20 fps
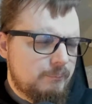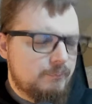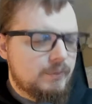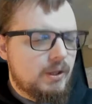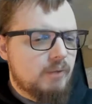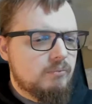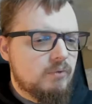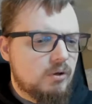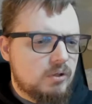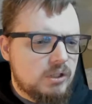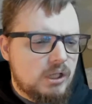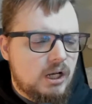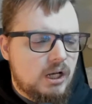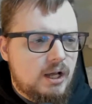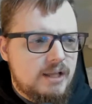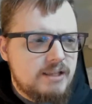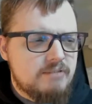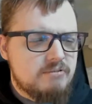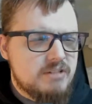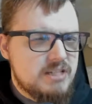I'm not going to
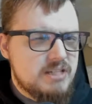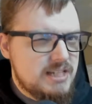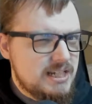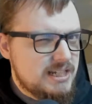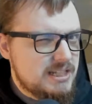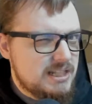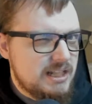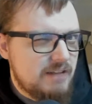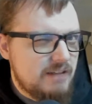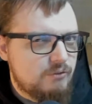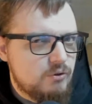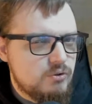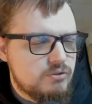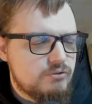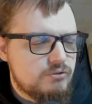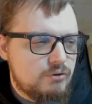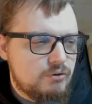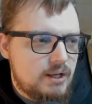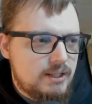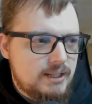lie. There are 6 levels
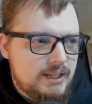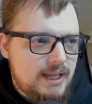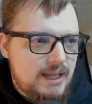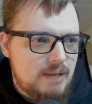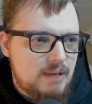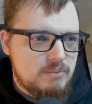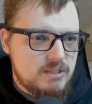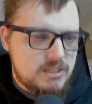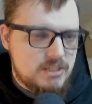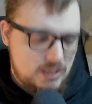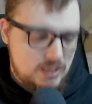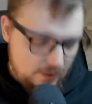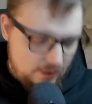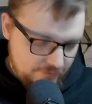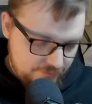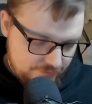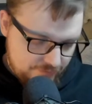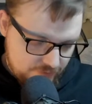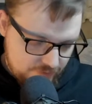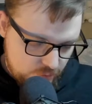throughout the game
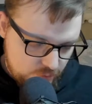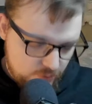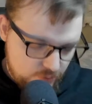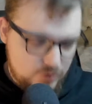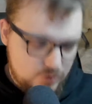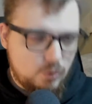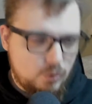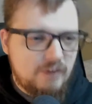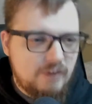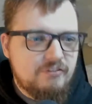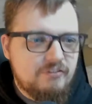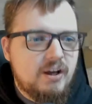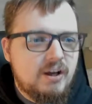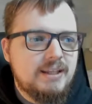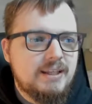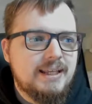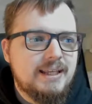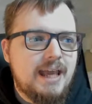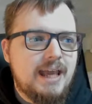itself. Do I find the game